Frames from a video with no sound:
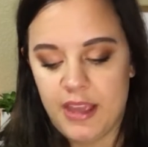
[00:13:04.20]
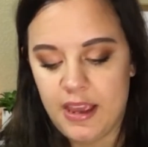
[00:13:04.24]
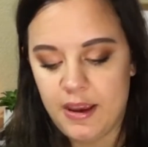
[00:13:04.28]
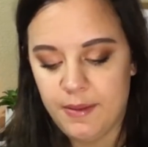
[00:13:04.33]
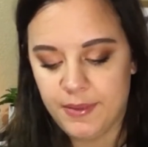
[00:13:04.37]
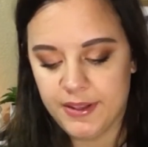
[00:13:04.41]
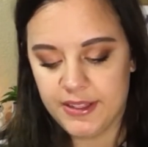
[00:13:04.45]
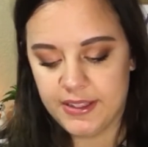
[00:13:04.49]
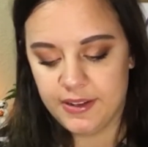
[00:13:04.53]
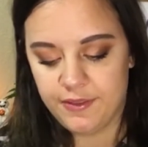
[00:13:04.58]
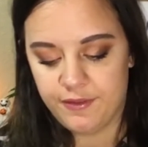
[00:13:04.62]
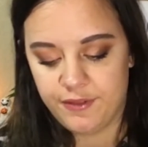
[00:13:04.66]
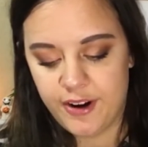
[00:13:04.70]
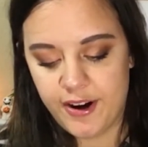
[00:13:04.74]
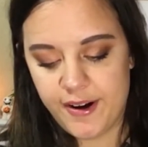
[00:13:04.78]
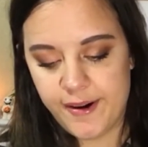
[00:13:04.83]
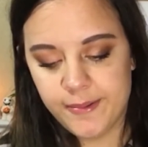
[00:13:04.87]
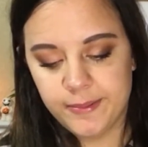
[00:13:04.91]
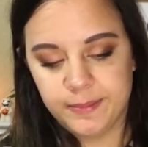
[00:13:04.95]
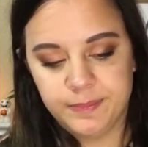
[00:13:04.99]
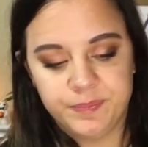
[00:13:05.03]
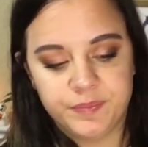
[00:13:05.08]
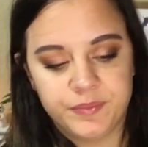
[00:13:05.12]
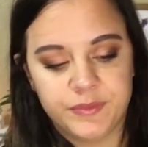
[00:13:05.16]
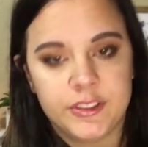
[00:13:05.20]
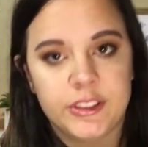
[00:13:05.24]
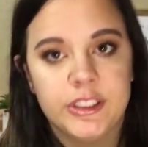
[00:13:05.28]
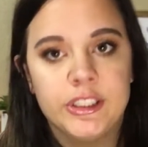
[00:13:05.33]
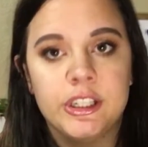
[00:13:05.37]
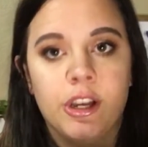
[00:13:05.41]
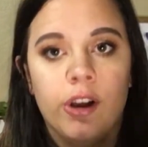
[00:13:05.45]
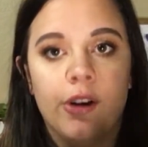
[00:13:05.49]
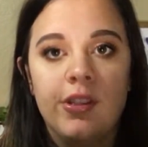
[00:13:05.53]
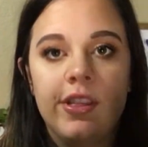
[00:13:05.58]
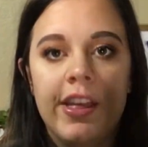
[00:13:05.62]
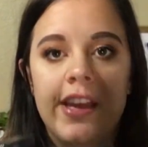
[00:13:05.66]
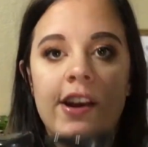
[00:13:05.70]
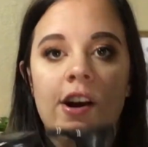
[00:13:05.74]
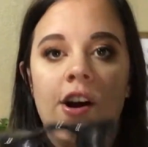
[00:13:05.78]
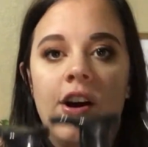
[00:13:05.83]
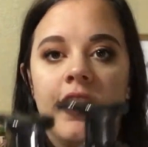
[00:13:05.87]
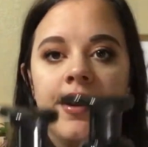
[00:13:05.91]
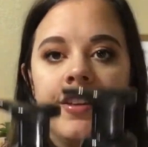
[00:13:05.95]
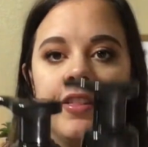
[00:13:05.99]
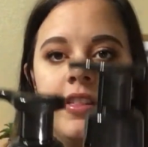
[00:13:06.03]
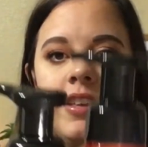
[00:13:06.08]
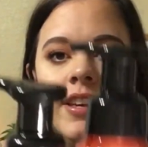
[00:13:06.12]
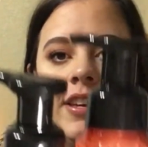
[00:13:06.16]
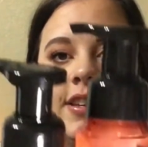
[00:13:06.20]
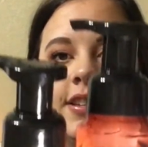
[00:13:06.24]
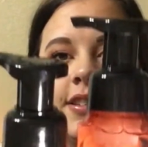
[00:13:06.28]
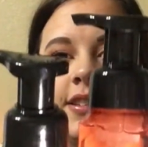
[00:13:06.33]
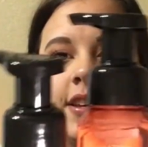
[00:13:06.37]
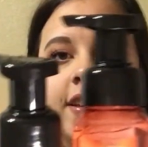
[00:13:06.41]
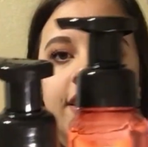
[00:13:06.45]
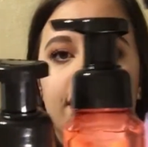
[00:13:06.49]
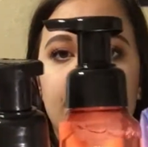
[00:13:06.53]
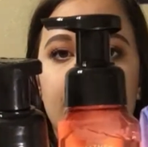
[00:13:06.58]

thing but different. So they are these